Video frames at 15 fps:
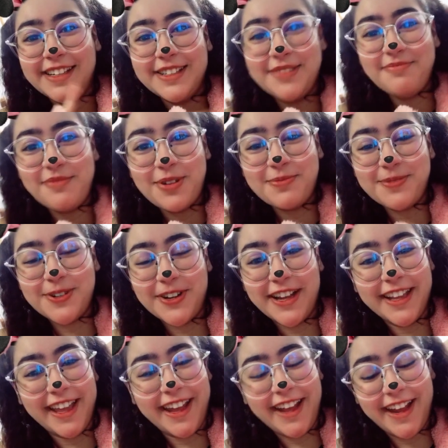It's
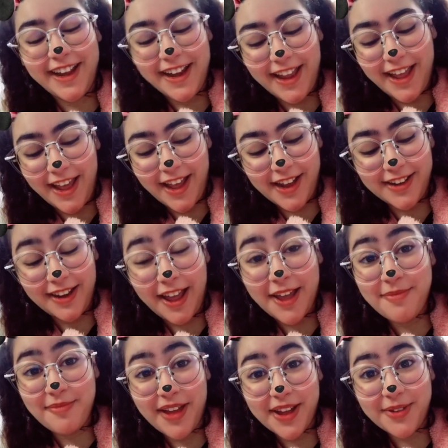Momo again and
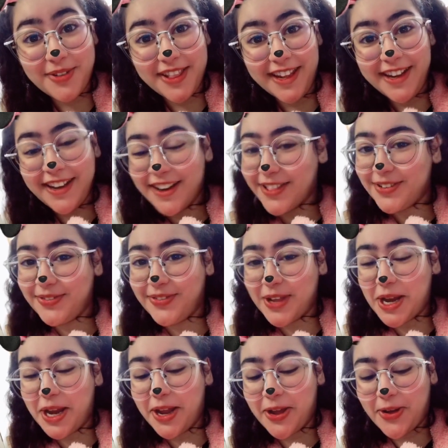I'm back with another
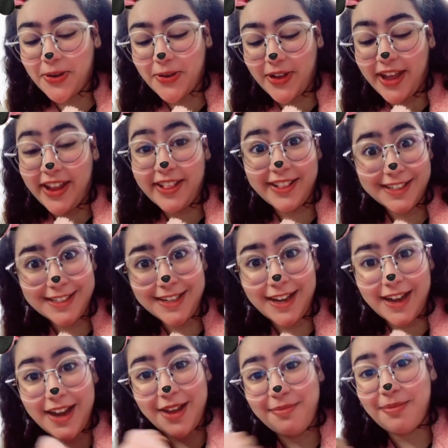video and this
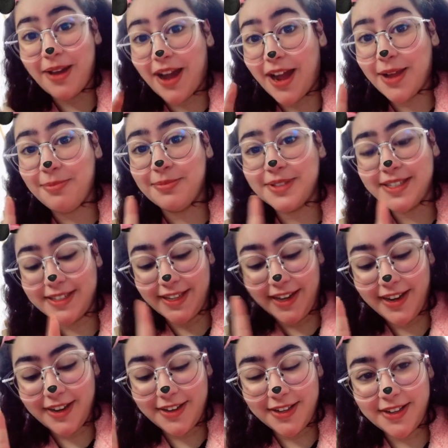time I'm
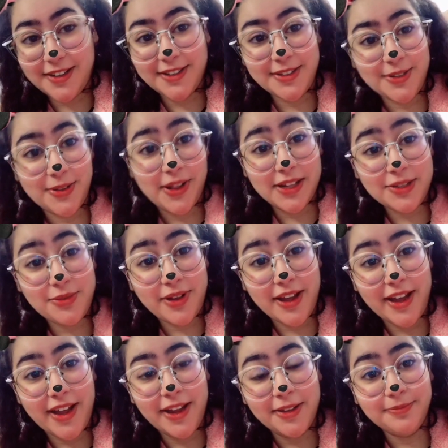sick so that's
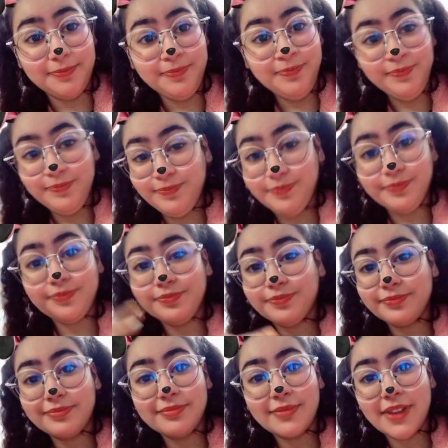why
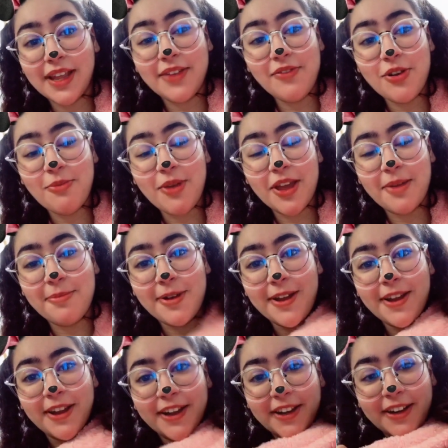I have no makeup
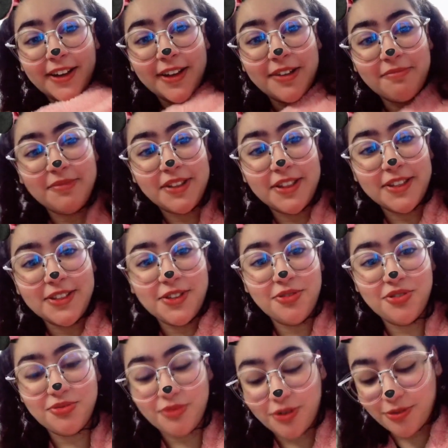on and I'm in this
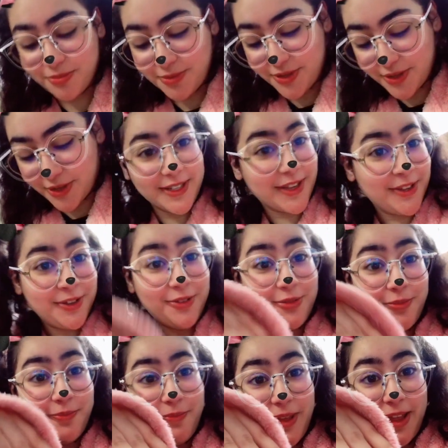huge robe it's a
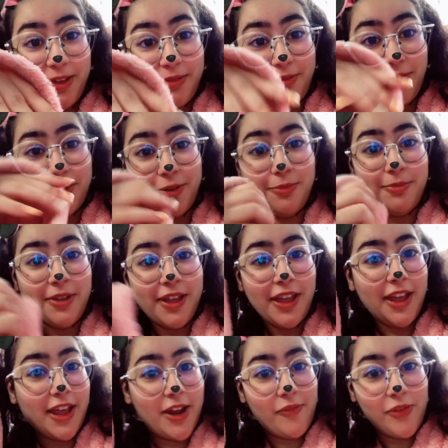cute pink robe
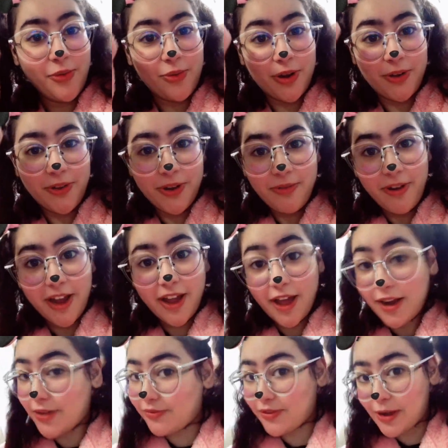and if you're wondering where I
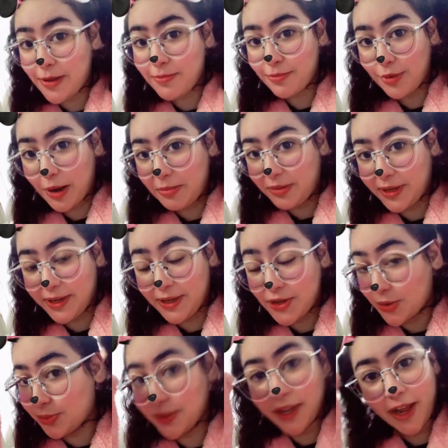got it from probably
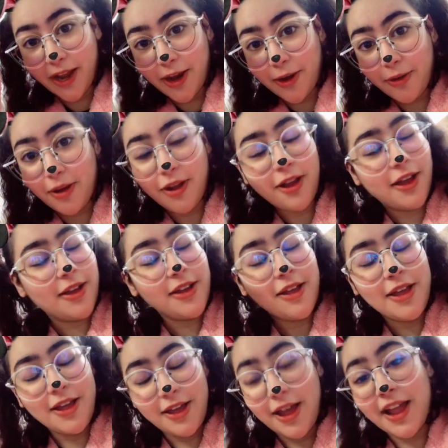don't care
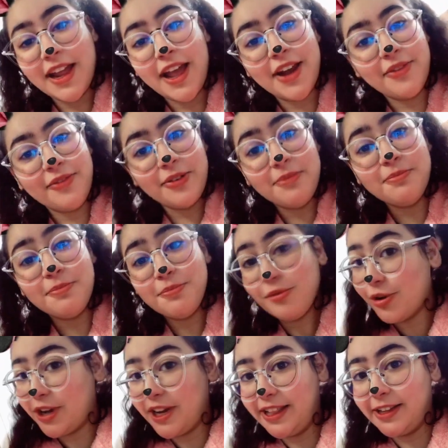I got it from
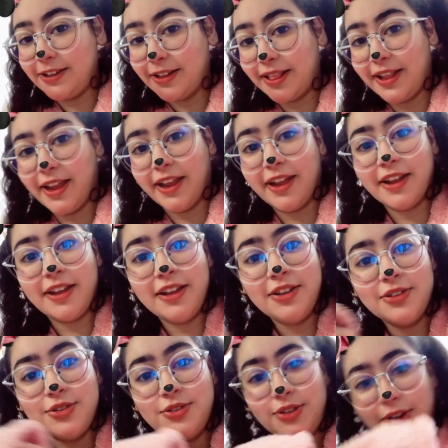Pretty Little Thing
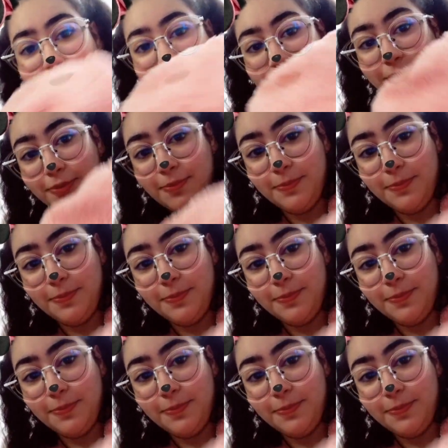so